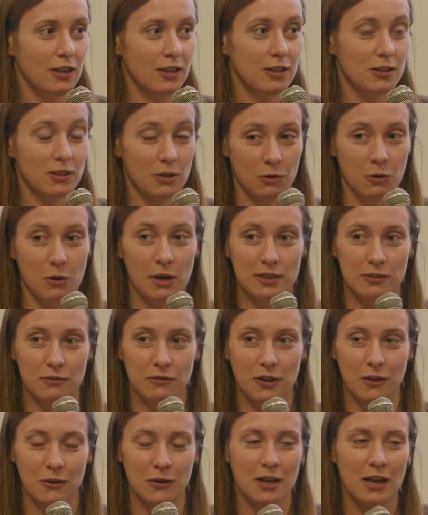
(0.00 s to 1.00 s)
So quite a
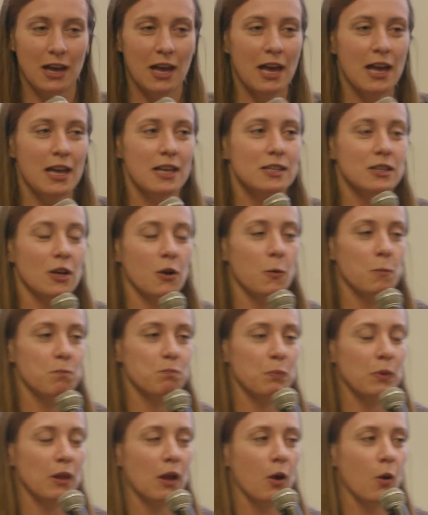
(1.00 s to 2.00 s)
few. So
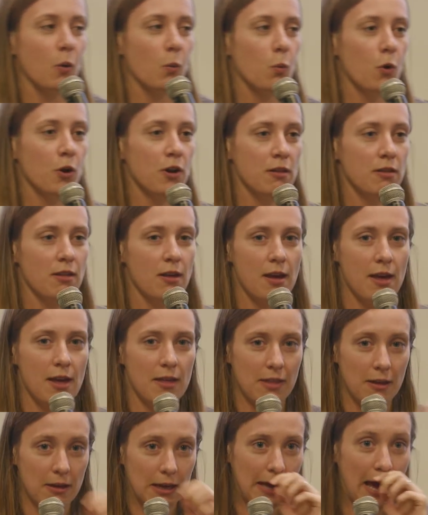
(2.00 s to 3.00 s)
one of the,
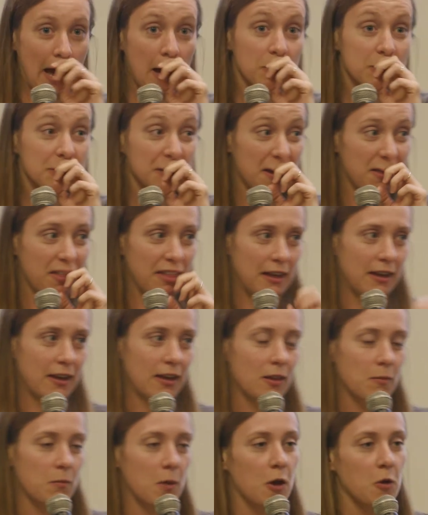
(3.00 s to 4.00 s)
the gaps, I think,
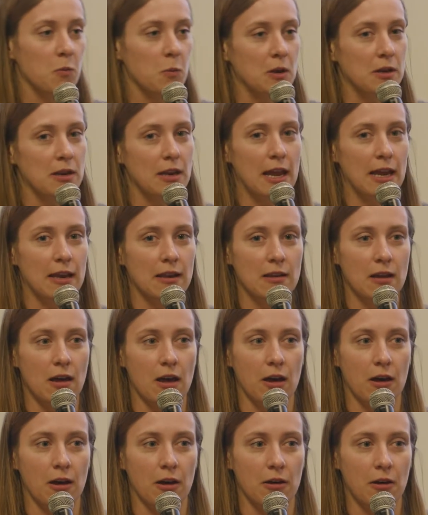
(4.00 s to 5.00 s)
at the moment in
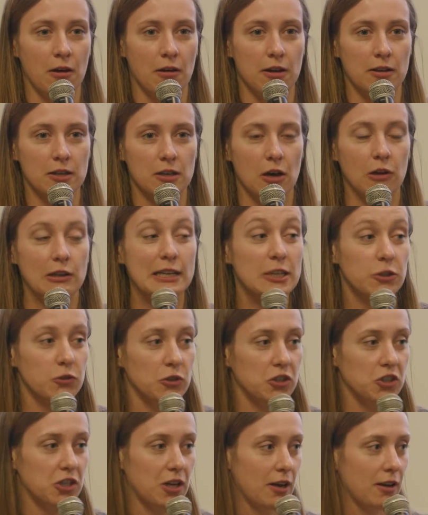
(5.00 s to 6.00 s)
our, our
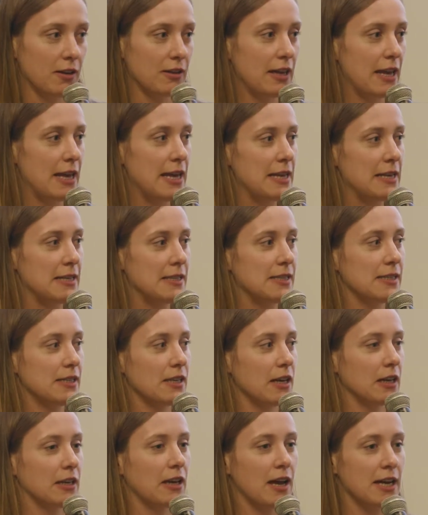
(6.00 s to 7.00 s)
literature is
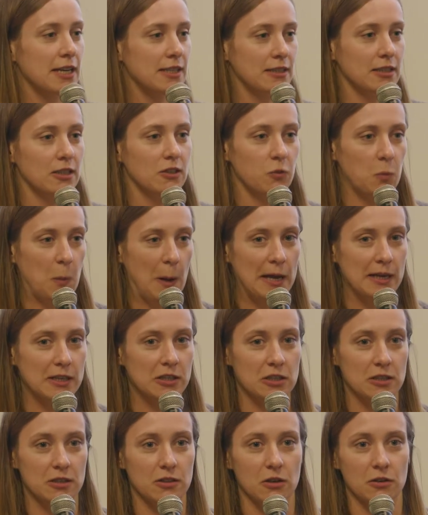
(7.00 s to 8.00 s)
guidance for
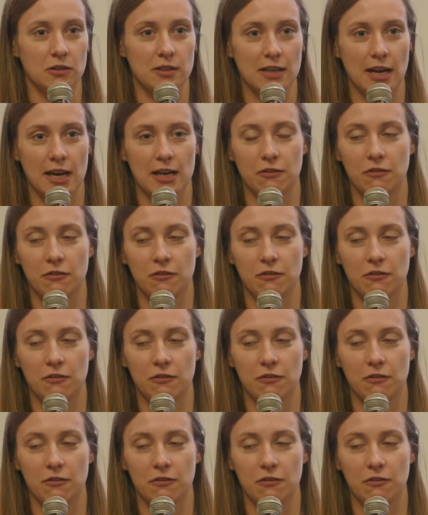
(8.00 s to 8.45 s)
patients on side